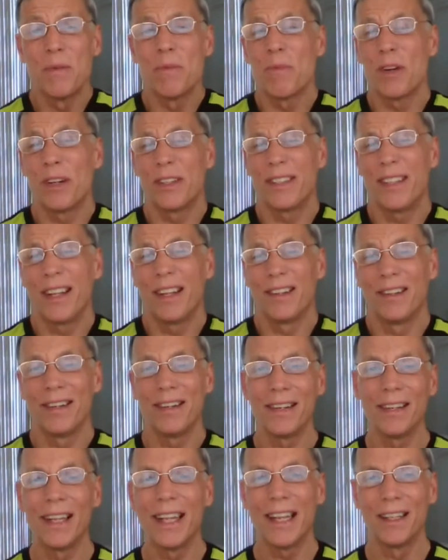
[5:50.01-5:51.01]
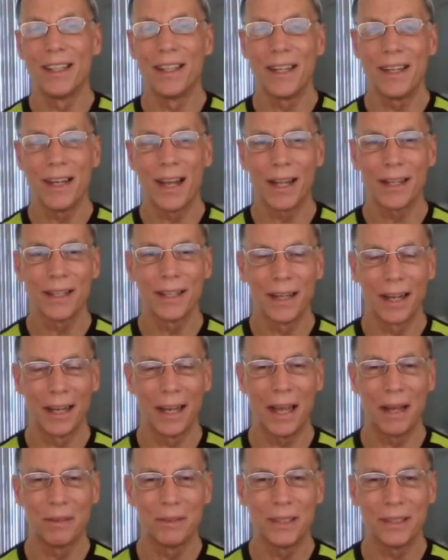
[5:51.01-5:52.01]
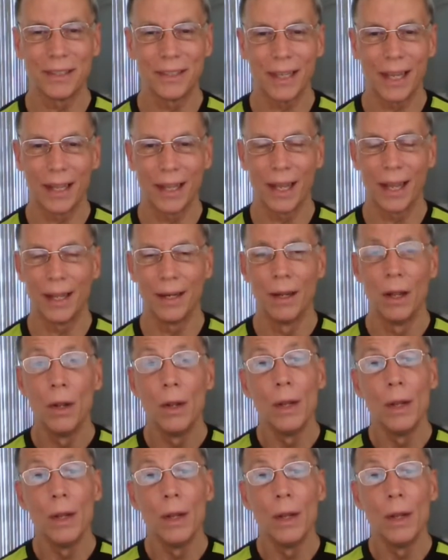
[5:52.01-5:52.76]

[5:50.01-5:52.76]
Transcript: We're still legally not allowed to say that.